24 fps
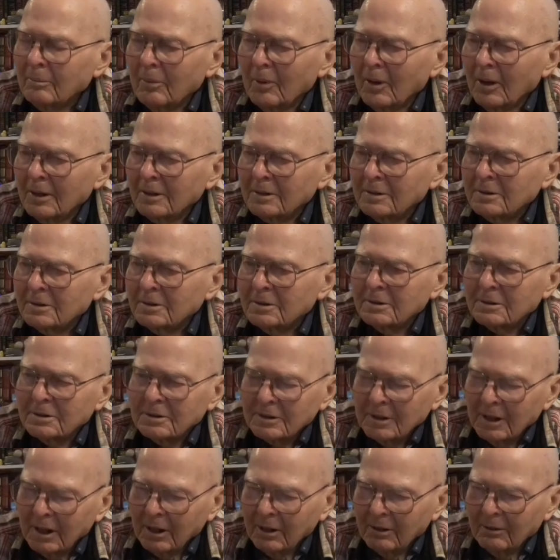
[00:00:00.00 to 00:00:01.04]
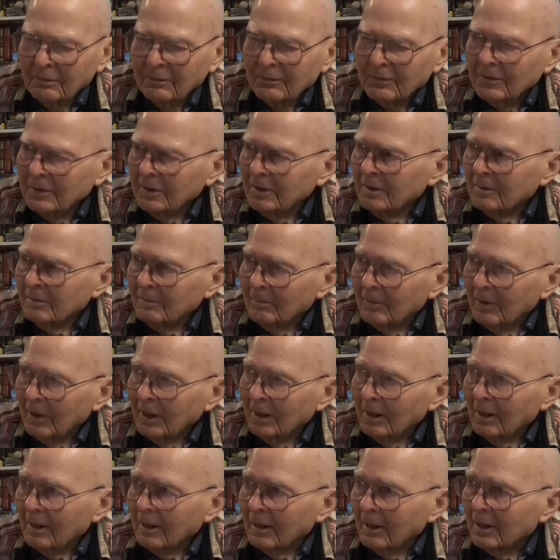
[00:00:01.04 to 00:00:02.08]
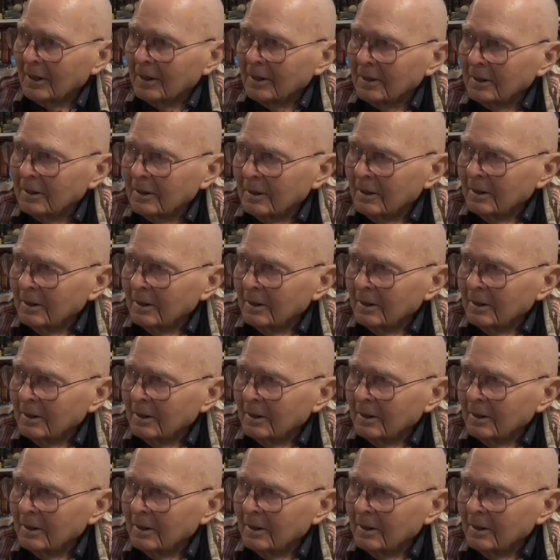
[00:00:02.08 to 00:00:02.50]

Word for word: myself mentally